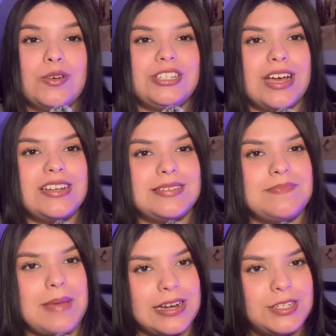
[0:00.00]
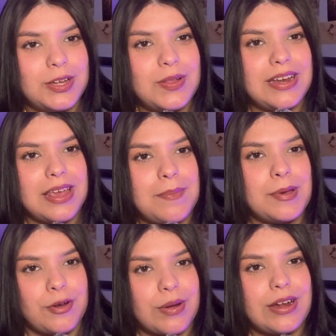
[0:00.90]
judgmental and
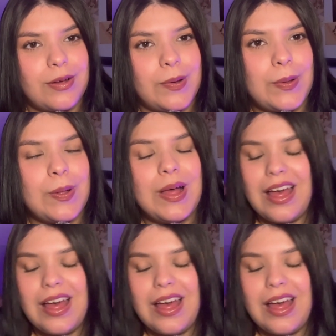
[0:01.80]
hypocritical.